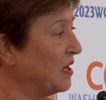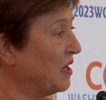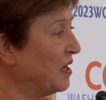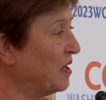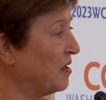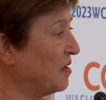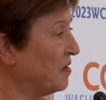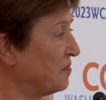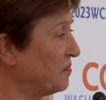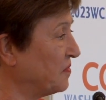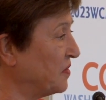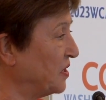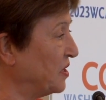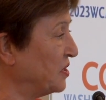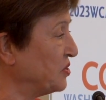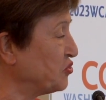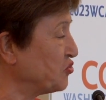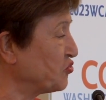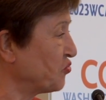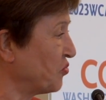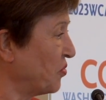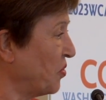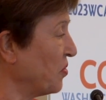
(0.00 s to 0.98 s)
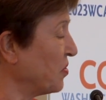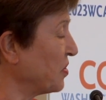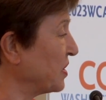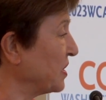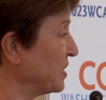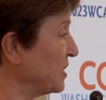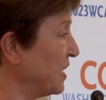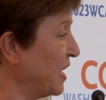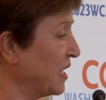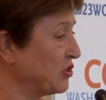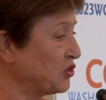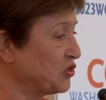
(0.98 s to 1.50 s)
of the strong
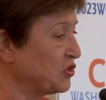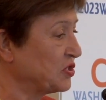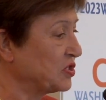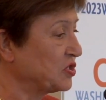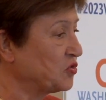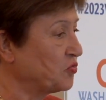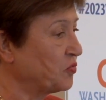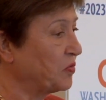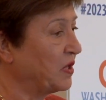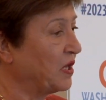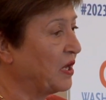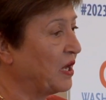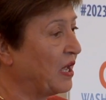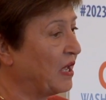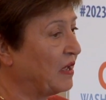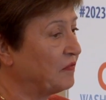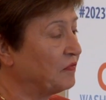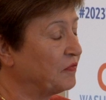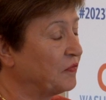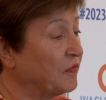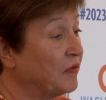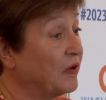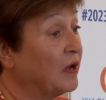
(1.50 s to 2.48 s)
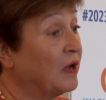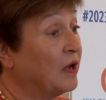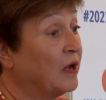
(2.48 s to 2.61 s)
connections we have